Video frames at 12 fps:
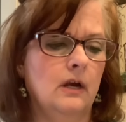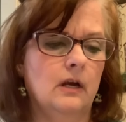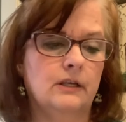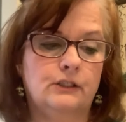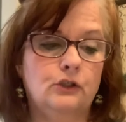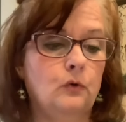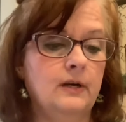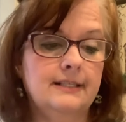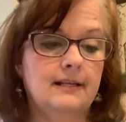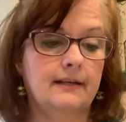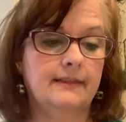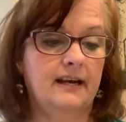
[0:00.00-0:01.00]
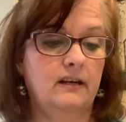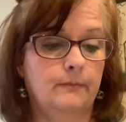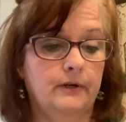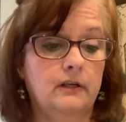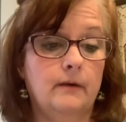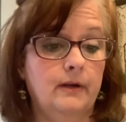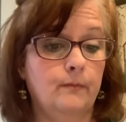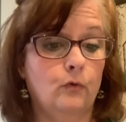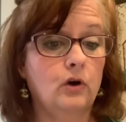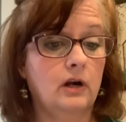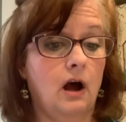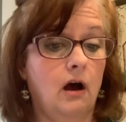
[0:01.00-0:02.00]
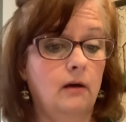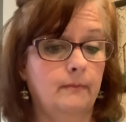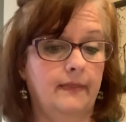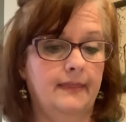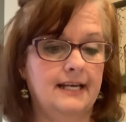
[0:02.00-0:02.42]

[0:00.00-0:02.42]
Stories like that are becoming more common.